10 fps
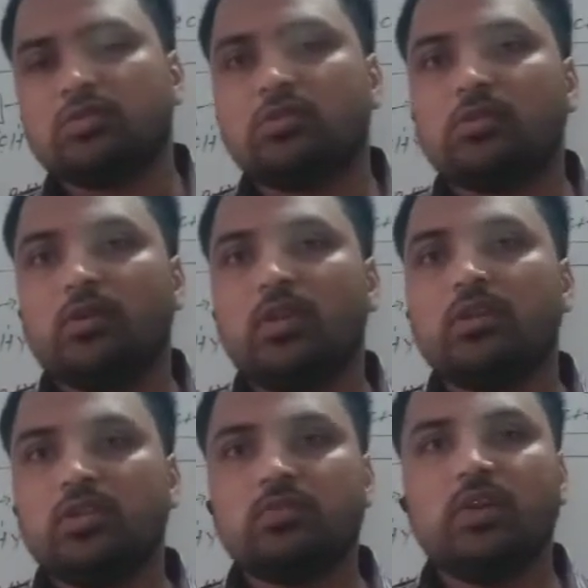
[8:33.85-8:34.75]
So in
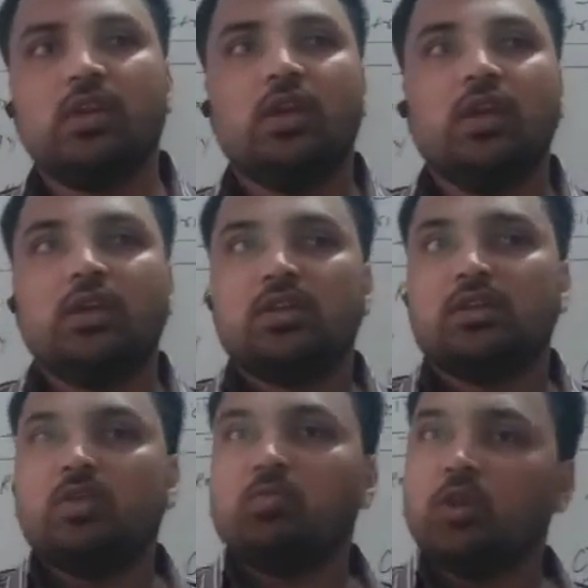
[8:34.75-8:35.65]
this way,
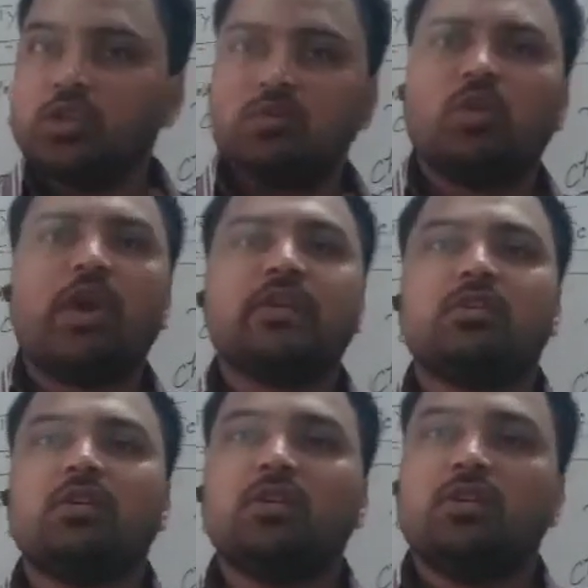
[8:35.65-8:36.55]
the both ebonite
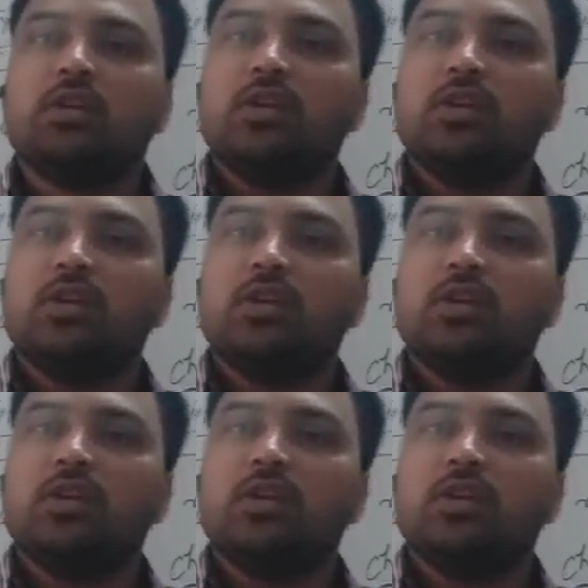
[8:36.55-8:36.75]
rod